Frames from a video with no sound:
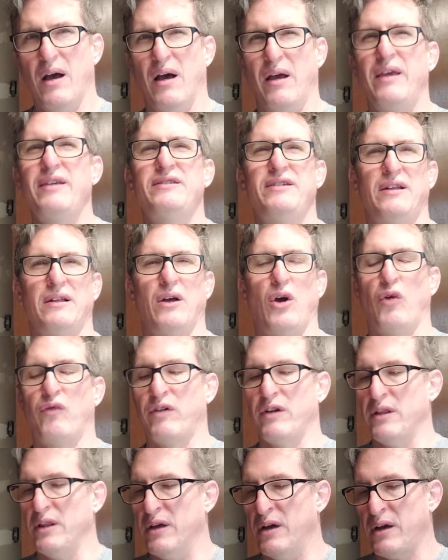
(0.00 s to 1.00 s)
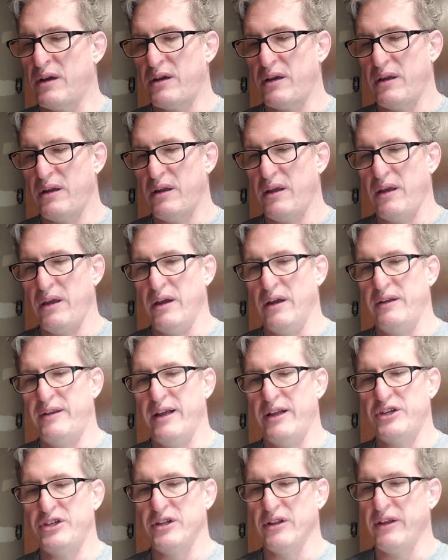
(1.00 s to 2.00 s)
easy to overlook
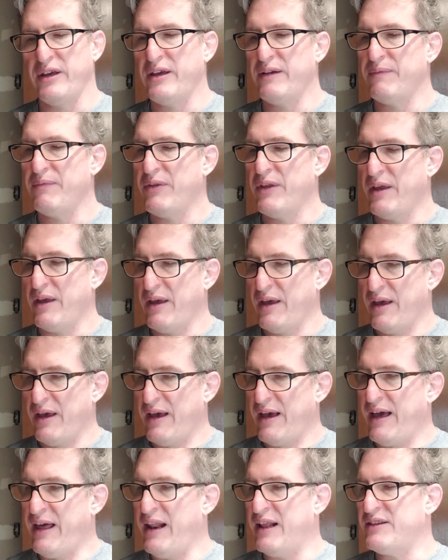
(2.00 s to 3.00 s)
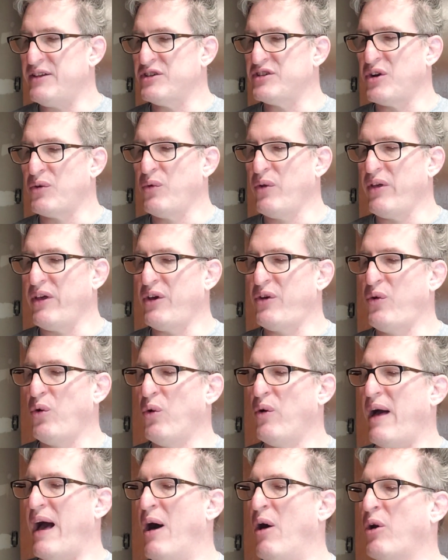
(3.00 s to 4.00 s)
intentionally. And if there's a really
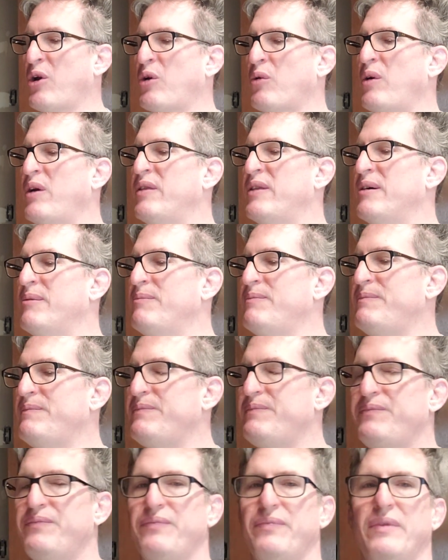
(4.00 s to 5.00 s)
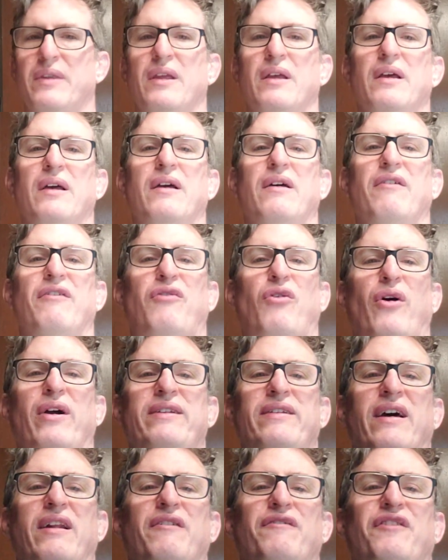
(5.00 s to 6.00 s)
cool algorithm for
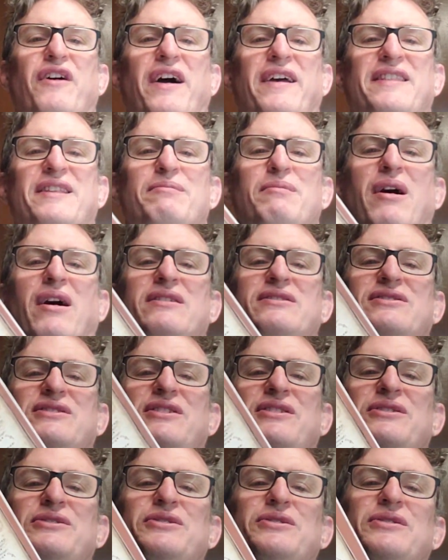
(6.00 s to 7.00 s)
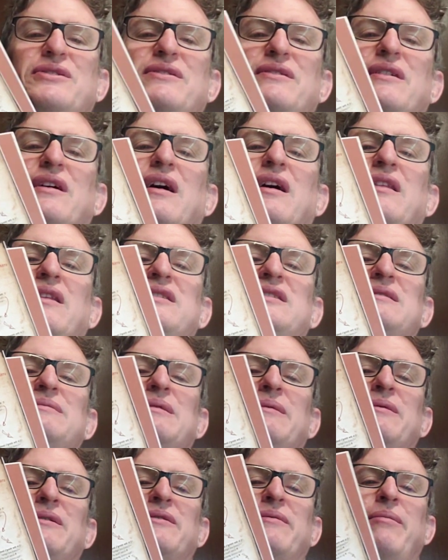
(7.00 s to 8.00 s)
identifying the monsters, this is
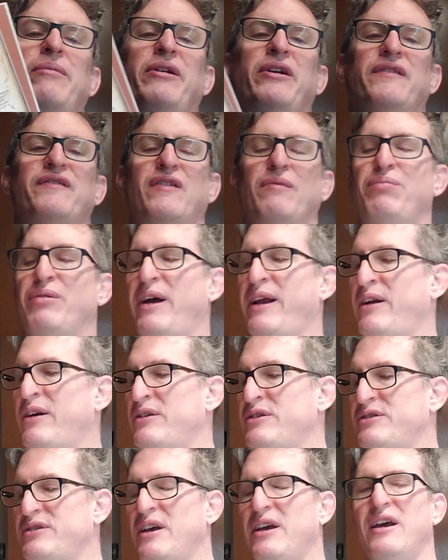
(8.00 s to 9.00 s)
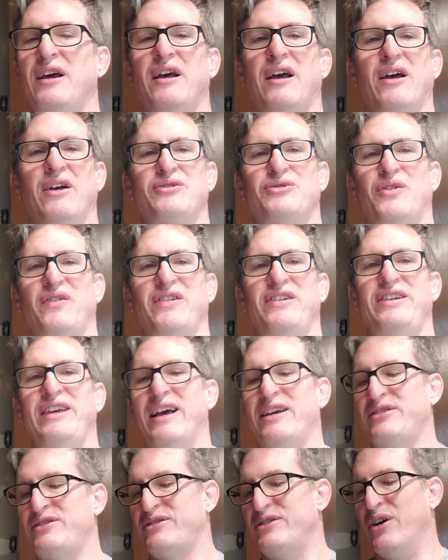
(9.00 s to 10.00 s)
something that'd be good for players. Sort of
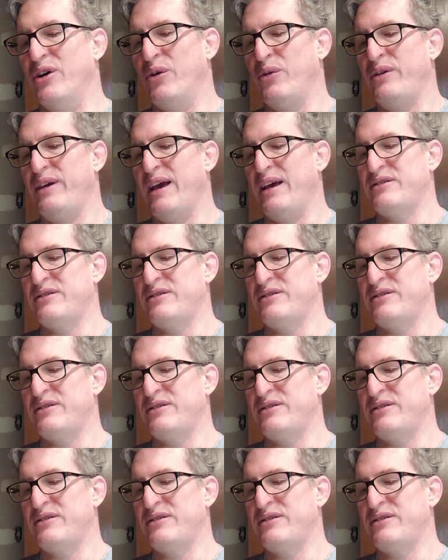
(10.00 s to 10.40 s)
yes, no,